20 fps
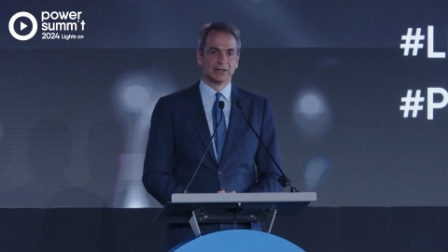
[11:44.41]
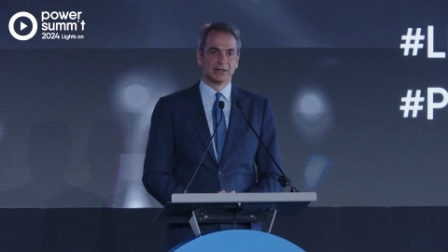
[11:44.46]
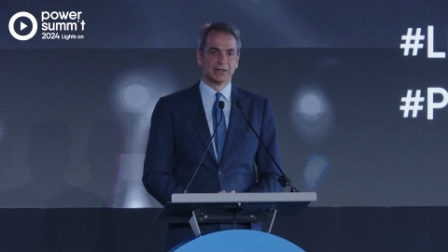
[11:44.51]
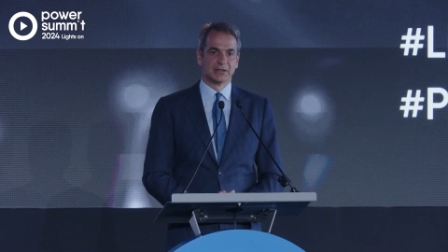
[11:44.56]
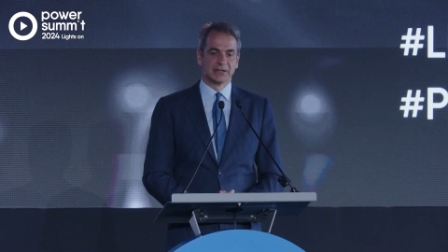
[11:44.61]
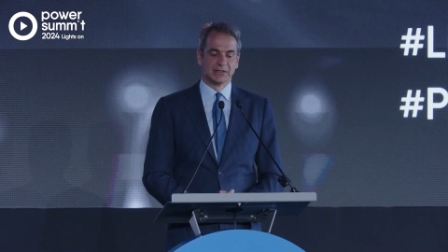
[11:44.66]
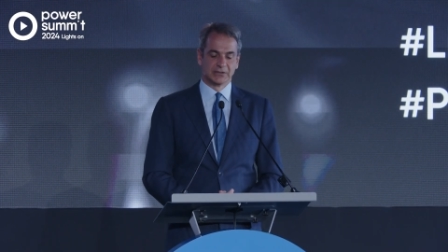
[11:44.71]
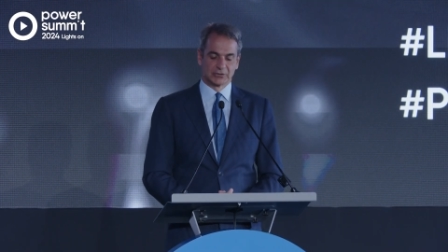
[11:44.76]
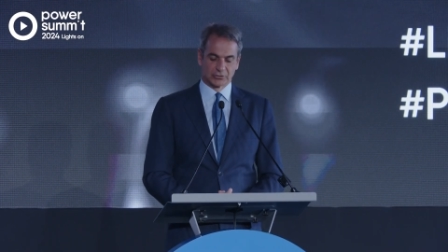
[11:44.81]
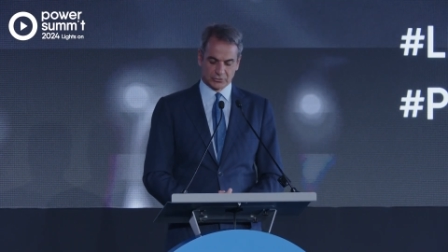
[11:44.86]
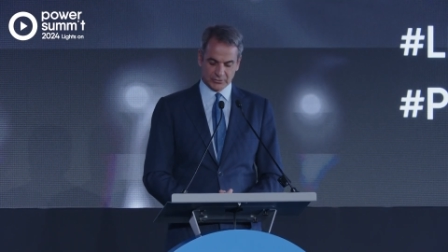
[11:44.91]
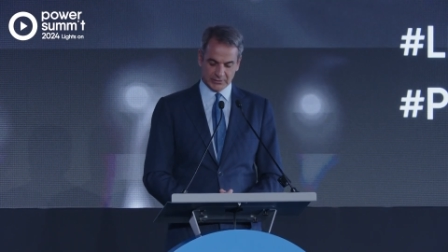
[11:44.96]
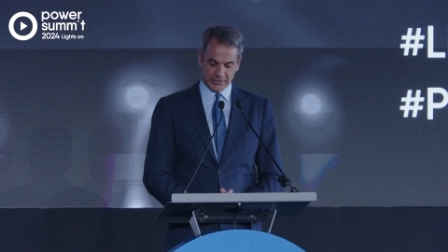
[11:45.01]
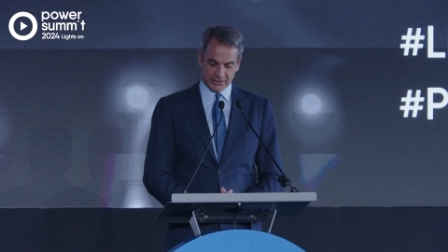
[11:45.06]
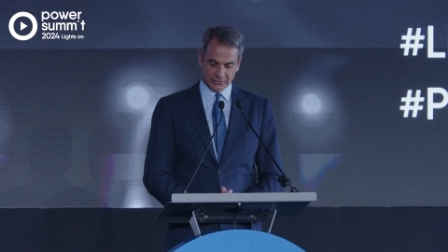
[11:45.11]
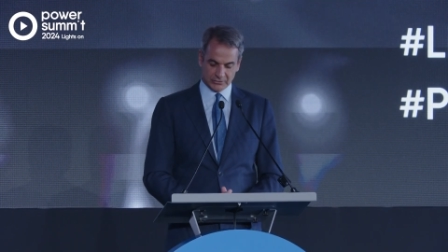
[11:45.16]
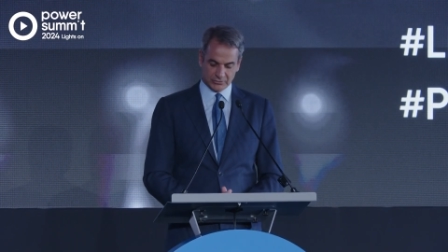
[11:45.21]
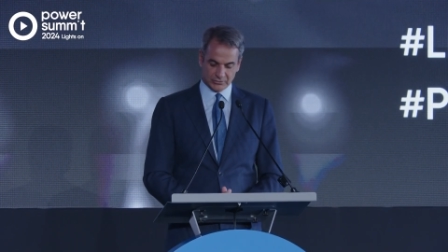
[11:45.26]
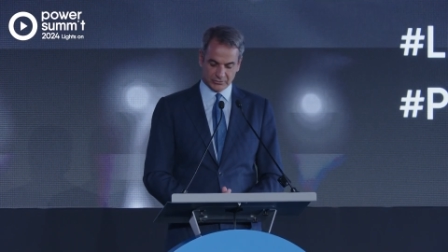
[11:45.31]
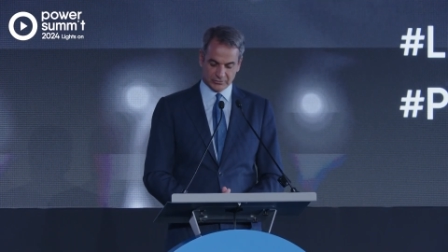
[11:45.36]

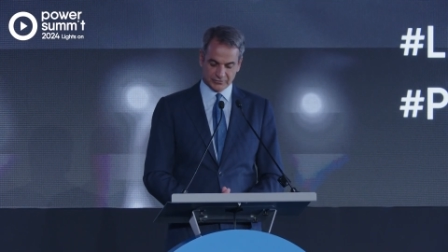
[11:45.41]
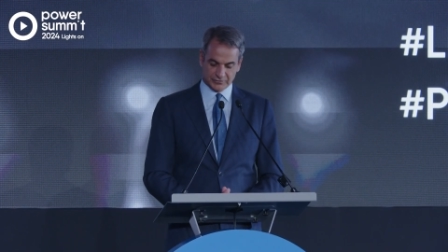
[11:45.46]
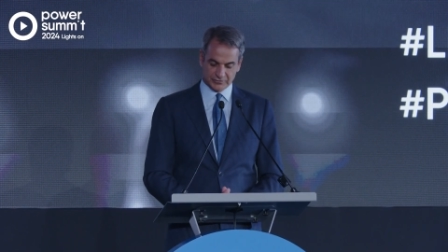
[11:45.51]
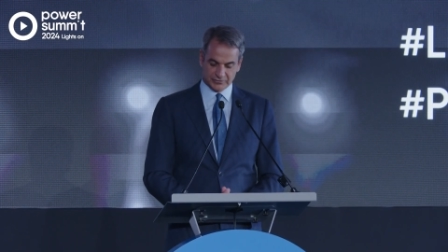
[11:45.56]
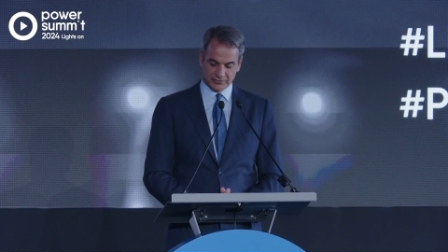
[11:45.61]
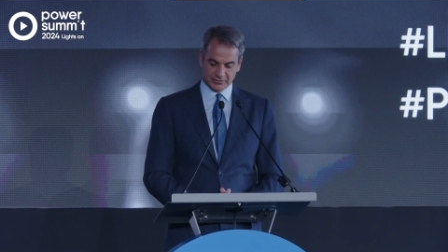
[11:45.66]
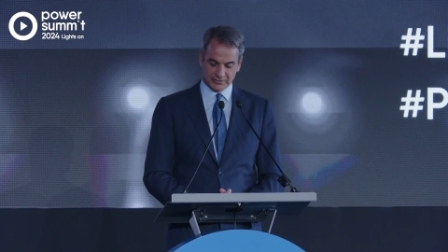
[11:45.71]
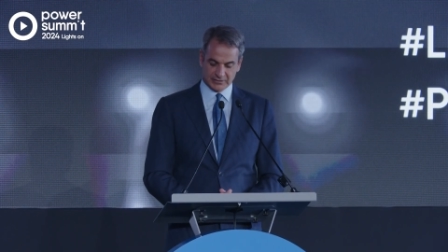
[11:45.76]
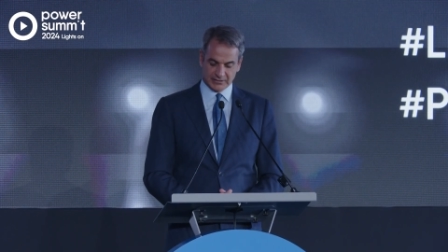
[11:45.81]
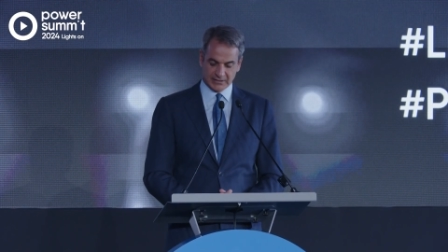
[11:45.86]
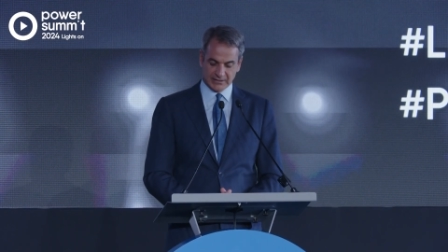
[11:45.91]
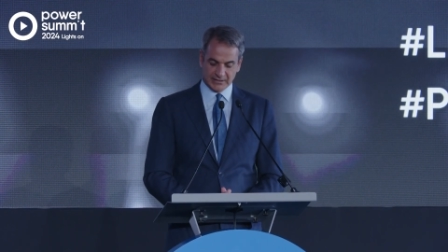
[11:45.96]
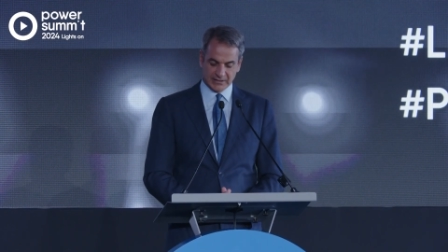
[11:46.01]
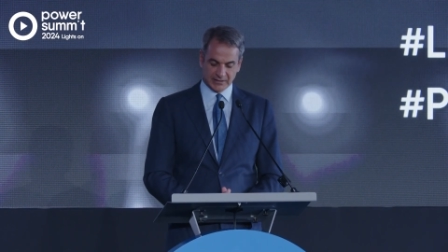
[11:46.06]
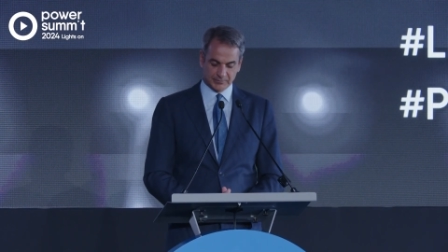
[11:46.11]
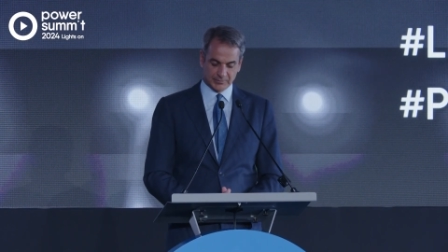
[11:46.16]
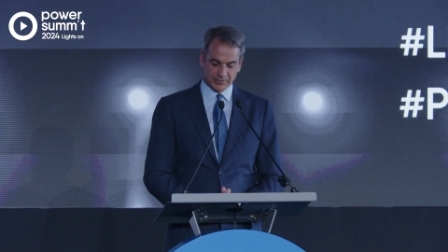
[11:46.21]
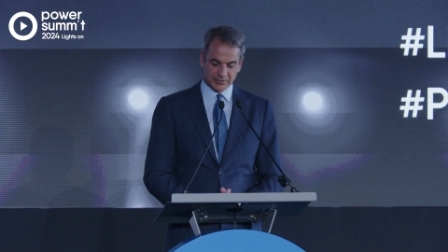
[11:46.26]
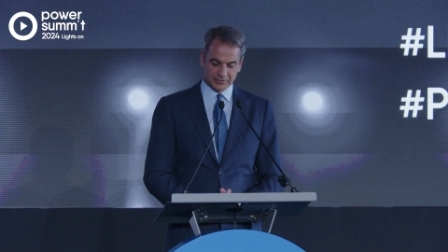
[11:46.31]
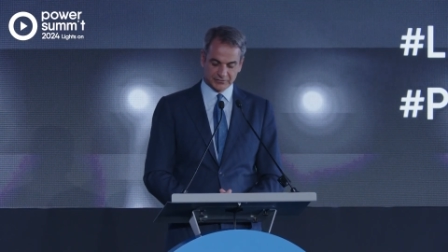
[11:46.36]
interconnectors can
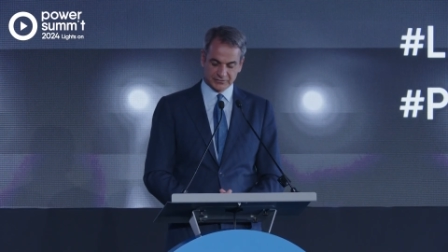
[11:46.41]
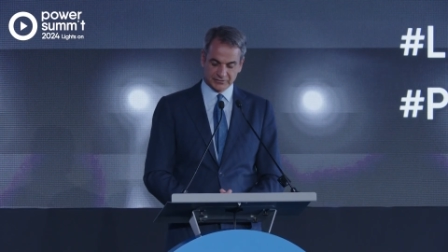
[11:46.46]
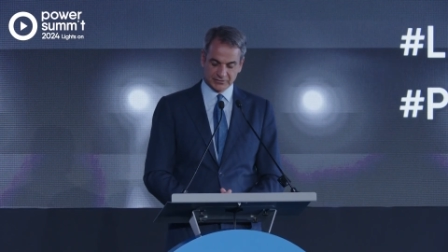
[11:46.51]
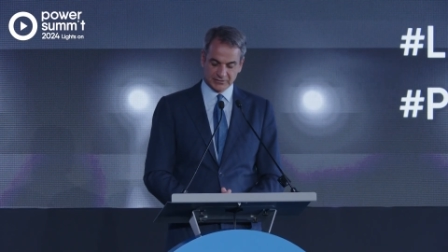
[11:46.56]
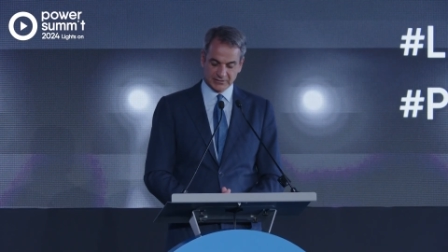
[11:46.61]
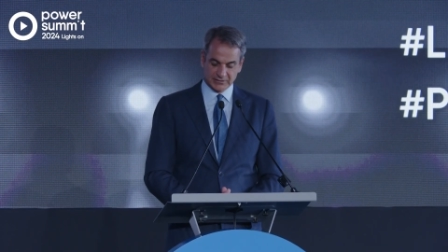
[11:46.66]
help us